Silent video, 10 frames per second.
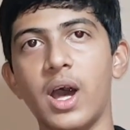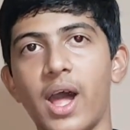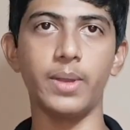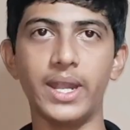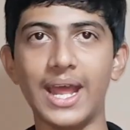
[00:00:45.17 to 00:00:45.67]

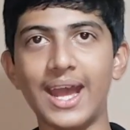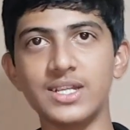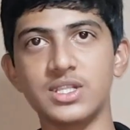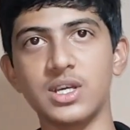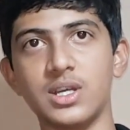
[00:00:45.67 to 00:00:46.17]
and it
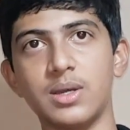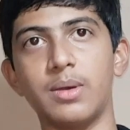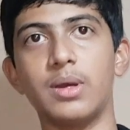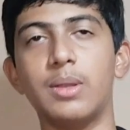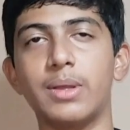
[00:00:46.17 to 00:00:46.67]
has
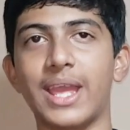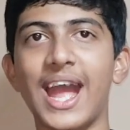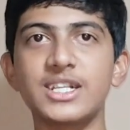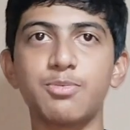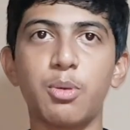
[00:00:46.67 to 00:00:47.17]
a
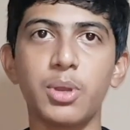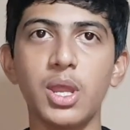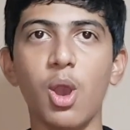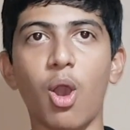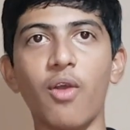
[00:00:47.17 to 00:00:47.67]
cache memory
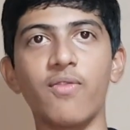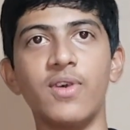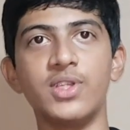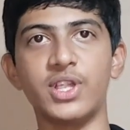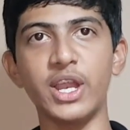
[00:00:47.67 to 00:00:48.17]
of
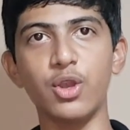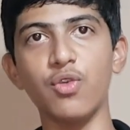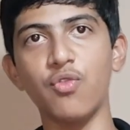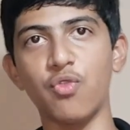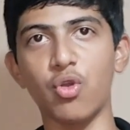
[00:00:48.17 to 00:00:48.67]
3 to
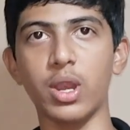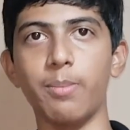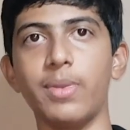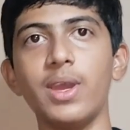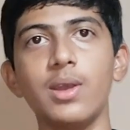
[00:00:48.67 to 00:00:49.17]
4
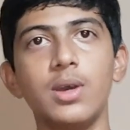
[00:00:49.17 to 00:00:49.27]
MB.